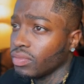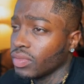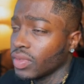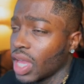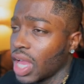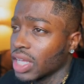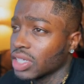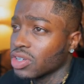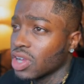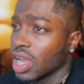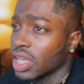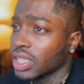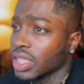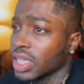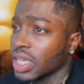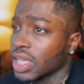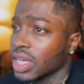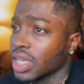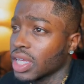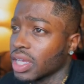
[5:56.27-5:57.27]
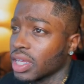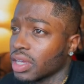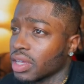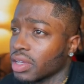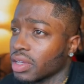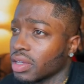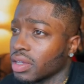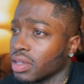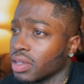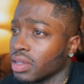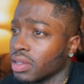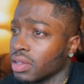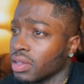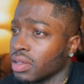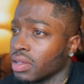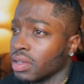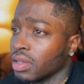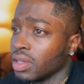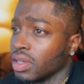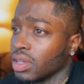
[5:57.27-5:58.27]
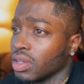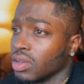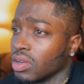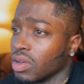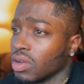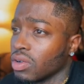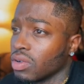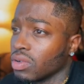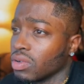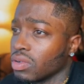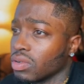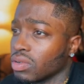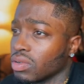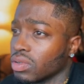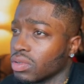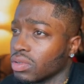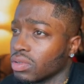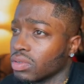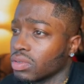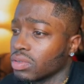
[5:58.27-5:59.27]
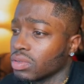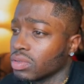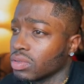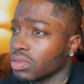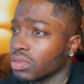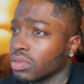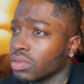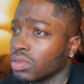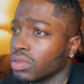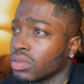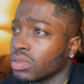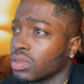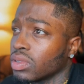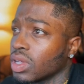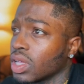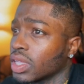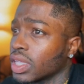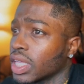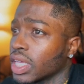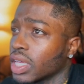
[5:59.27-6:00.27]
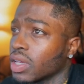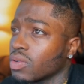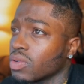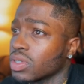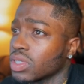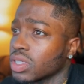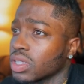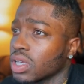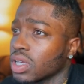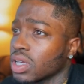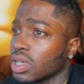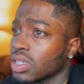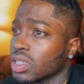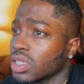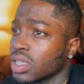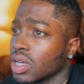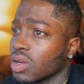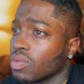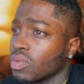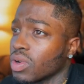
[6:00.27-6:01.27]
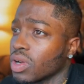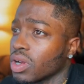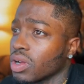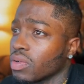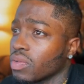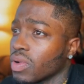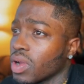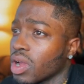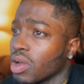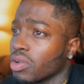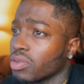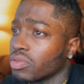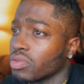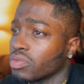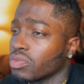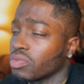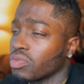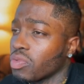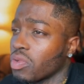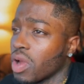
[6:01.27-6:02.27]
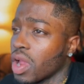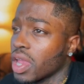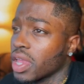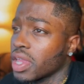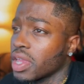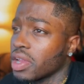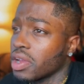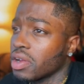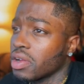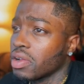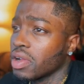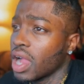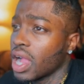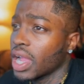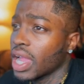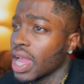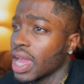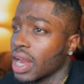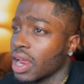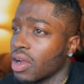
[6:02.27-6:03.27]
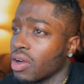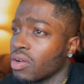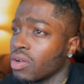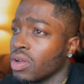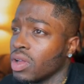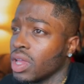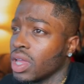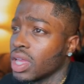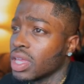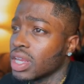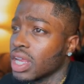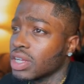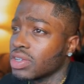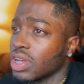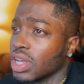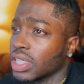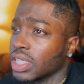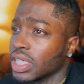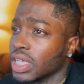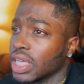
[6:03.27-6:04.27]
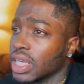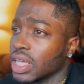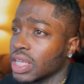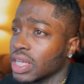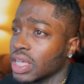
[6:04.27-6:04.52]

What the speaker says: I tried to get in, you know, I think it was somewhere around right here. I got out and I tried to get in